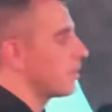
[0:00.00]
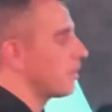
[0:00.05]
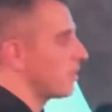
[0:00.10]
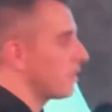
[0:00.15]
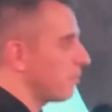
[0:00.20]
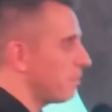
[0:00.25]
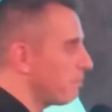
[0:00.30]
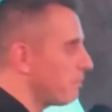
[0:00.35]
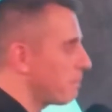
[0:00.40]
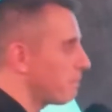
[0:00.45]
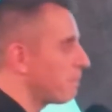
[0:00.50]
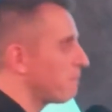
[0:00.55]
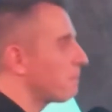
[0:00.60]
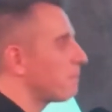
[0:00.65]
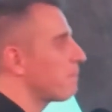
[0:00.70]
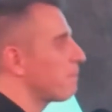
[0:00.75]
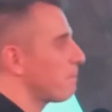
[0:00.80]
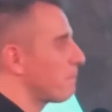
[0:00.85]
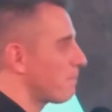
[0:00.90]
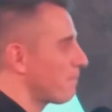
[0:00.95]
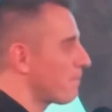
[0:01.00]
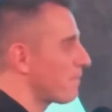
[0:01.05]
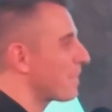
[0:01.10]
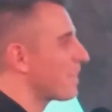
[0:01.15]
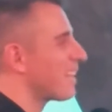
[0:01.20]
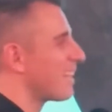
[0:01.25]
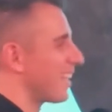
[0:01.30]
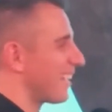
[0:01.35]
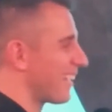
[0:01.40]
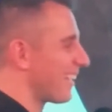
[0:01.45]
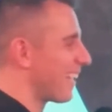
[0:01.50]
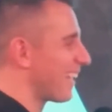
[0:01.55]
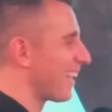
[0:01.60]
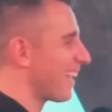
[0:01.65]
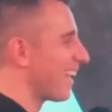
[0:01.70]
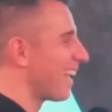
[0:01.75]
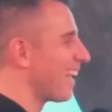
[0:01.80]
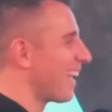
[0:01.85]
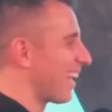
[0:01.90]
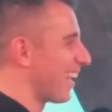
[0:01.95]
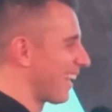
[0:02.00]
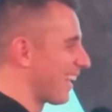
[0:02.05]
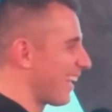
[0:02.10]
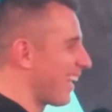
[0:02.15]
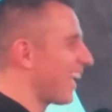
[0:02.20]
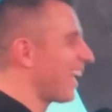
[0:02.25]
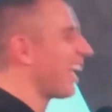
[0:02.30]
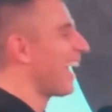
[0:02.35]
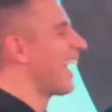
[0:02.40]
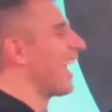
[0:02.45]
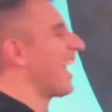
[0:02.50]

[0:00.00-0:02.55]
And anybody thinking to rob me, I don't actually do that.